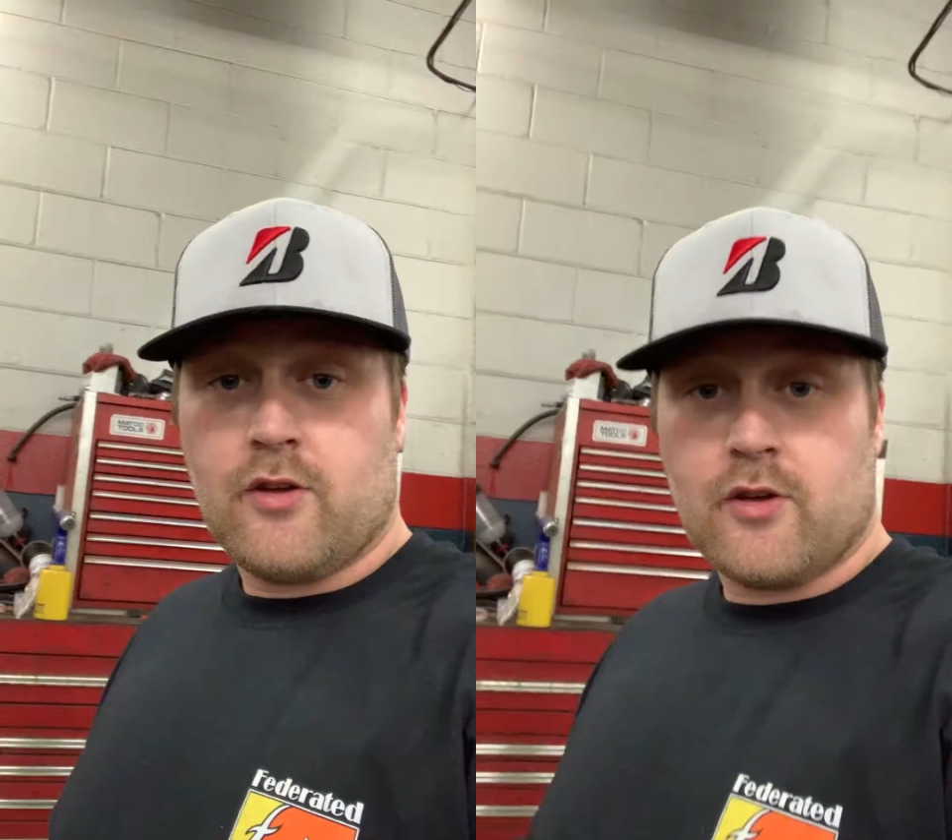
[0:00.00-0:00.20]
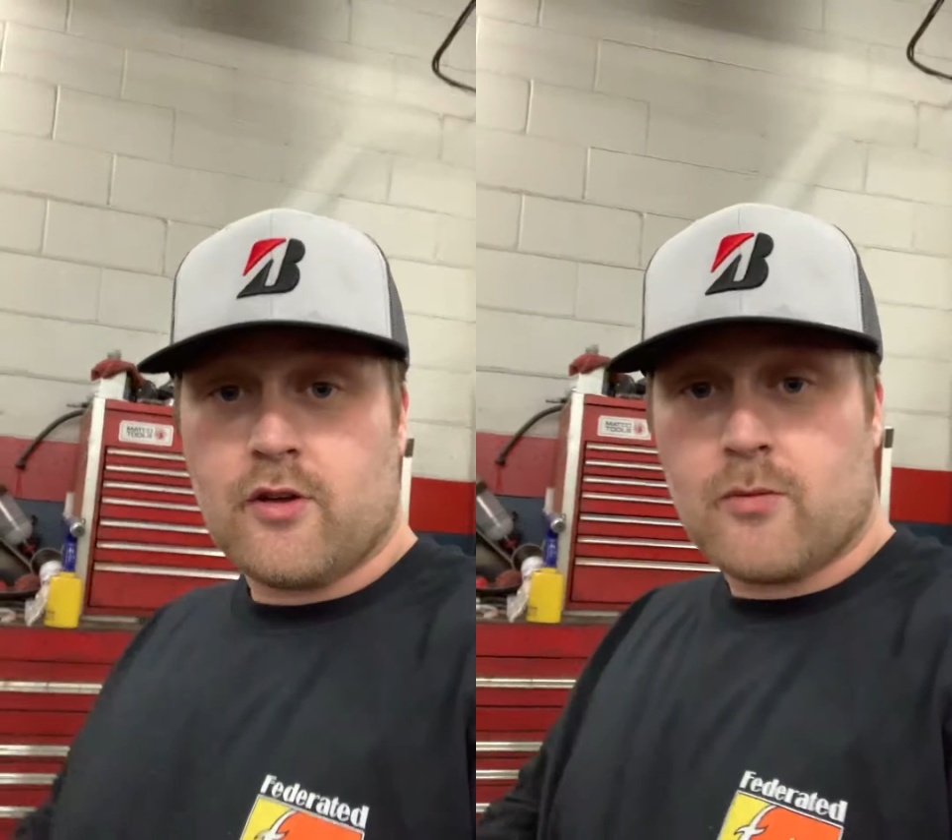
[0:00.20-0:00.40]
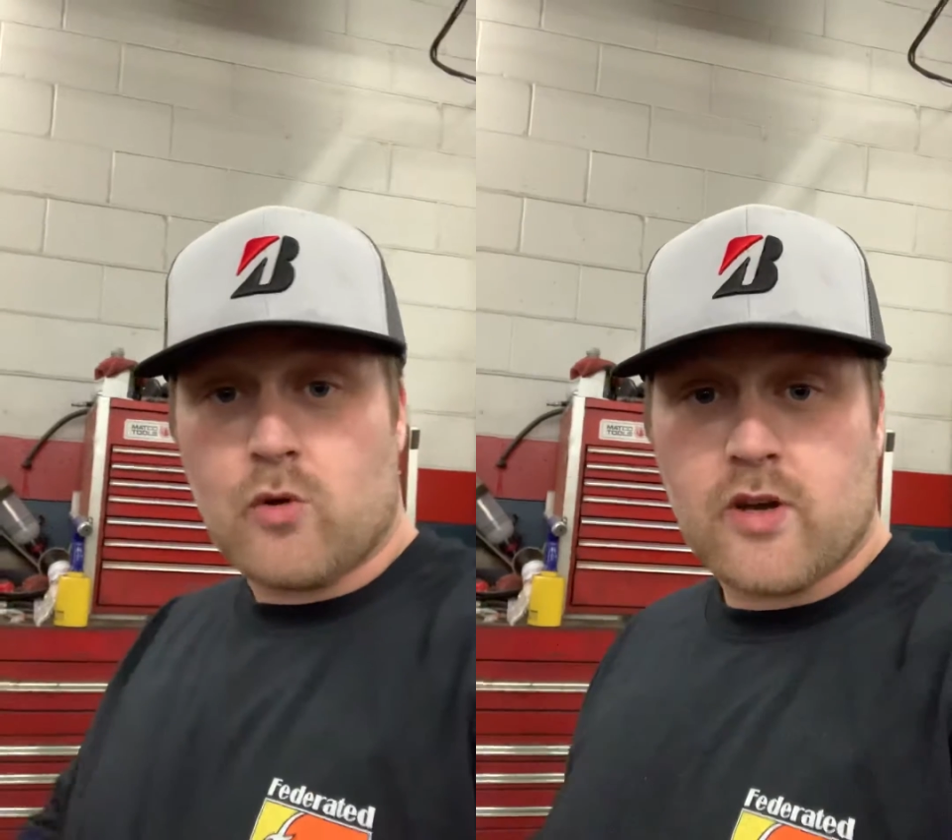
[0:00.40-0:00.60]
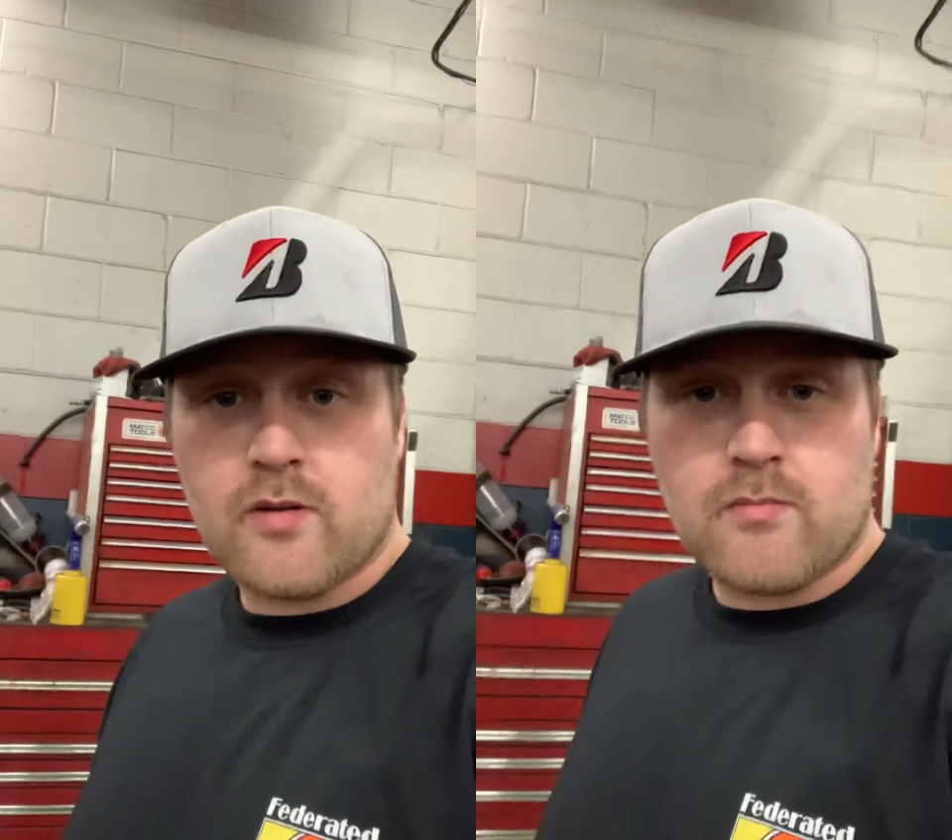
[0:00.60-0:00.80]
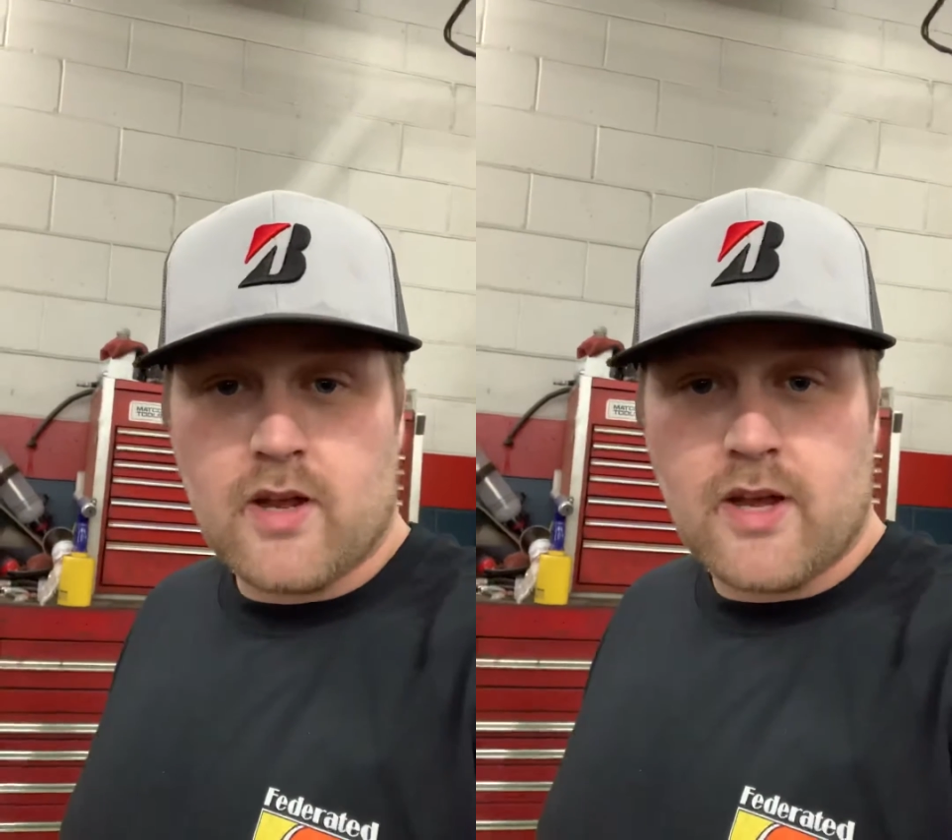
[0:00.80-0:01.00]
Good
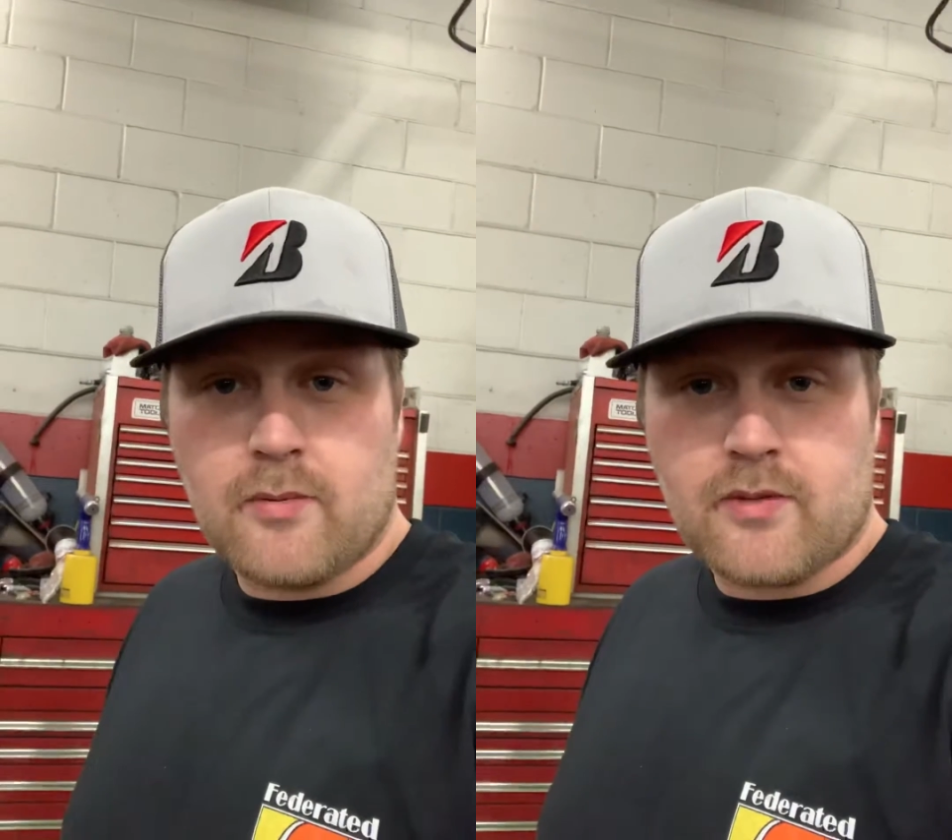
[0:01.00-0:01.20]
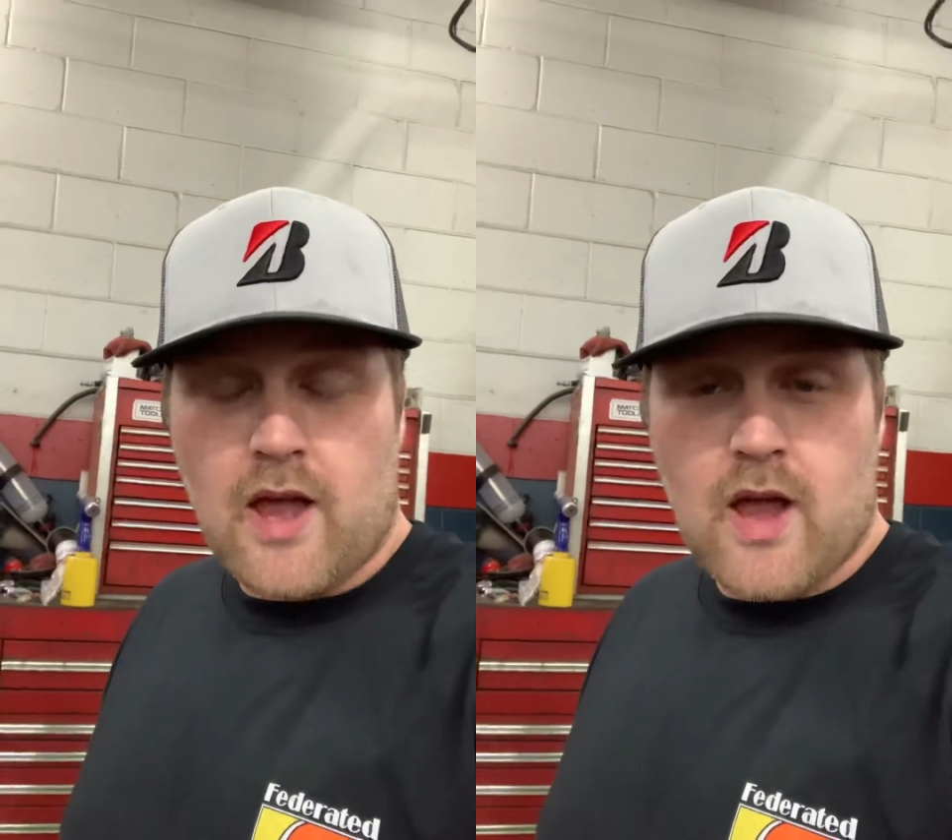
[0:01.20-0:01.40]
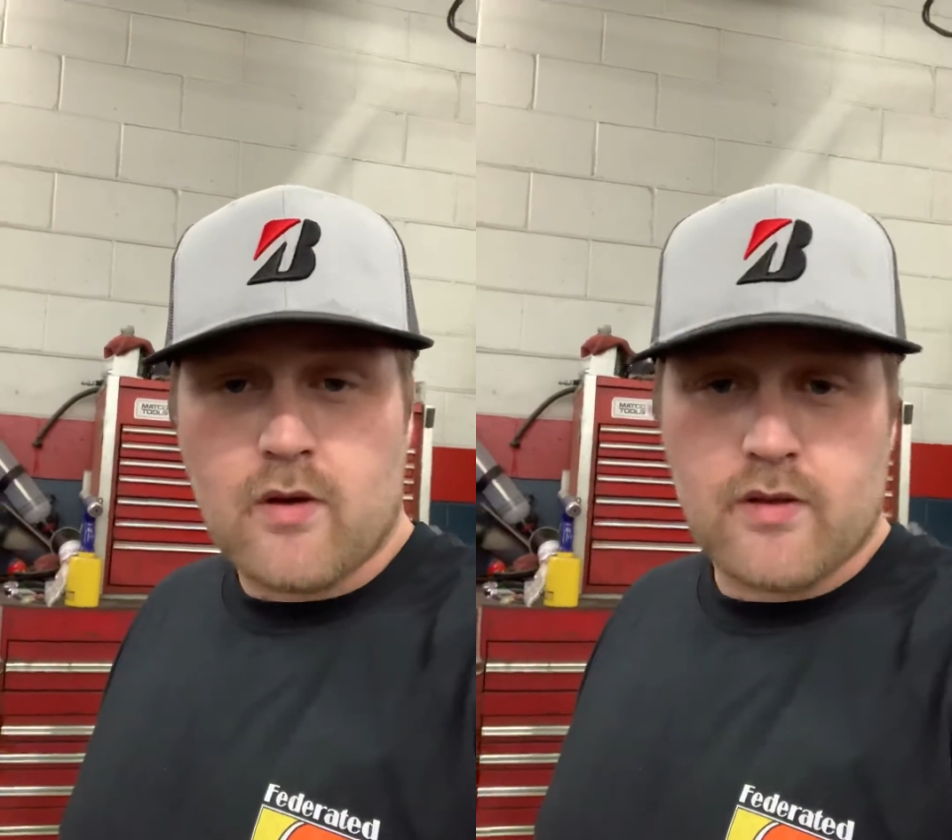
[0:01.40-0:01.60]
morning, my name is Kyle